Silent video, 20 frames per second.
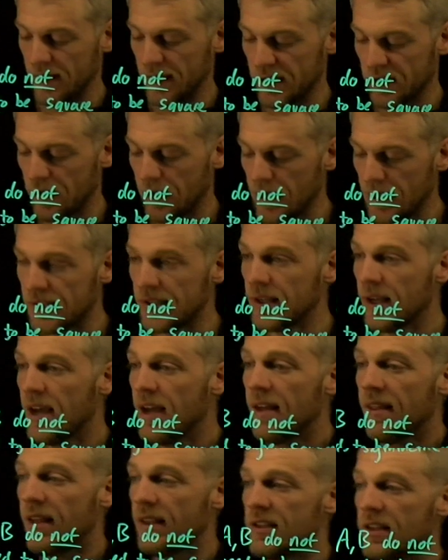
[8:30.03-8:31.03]
So that's,
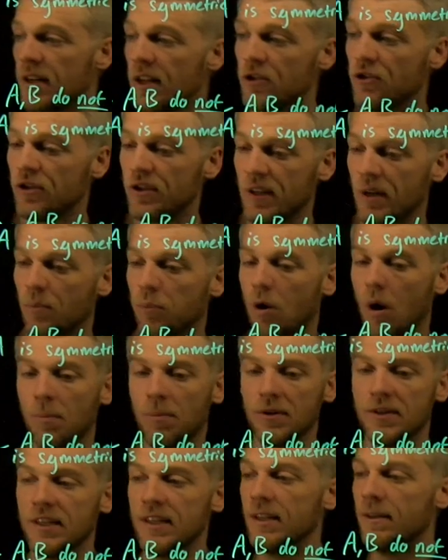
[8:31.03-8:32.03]
that's an interesting
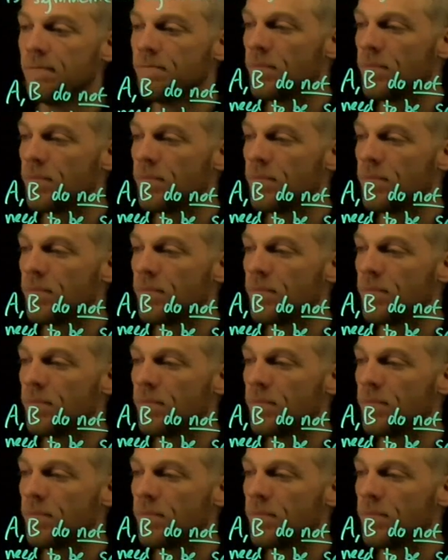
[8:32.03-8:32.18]
property.